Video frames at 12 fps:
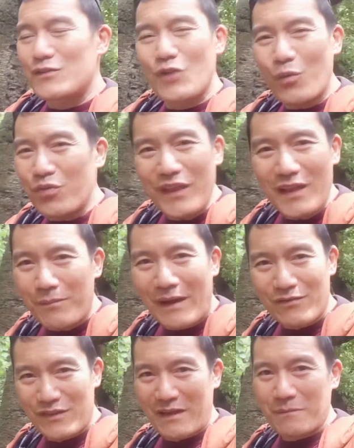Don't think
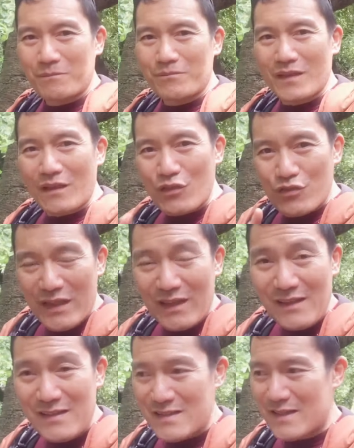about them.
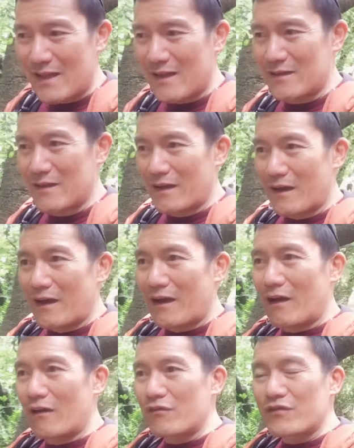Think instead
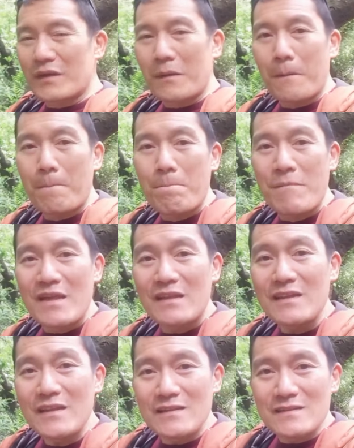of the
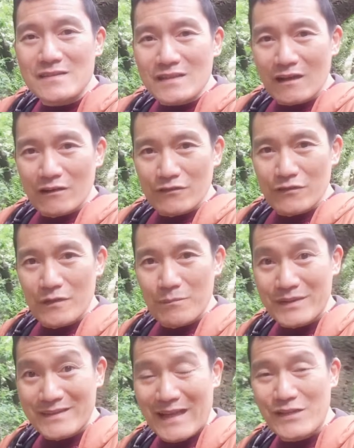millions of
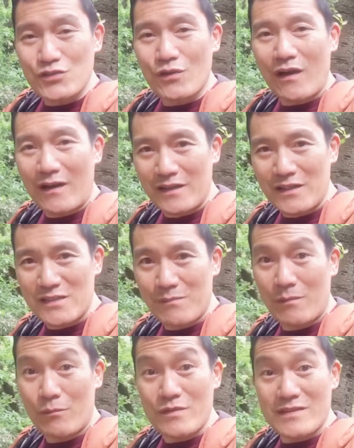potential audience
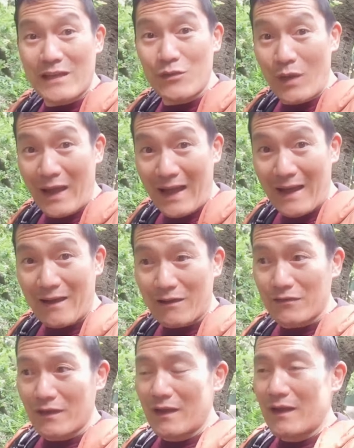members that you
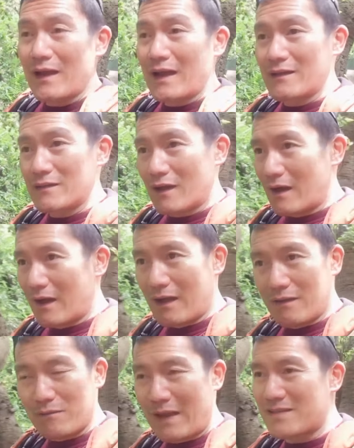have. And
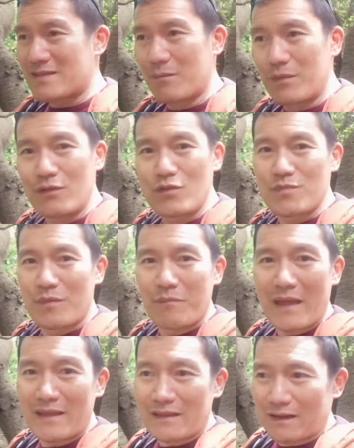as somebody who's been
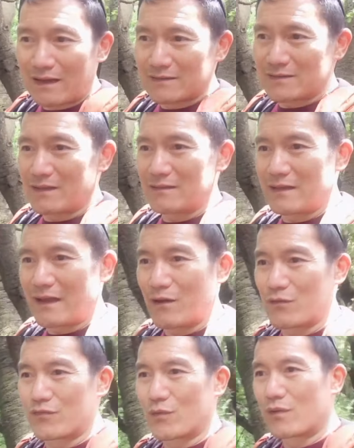making content
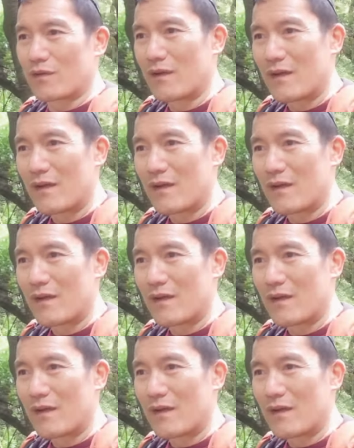now for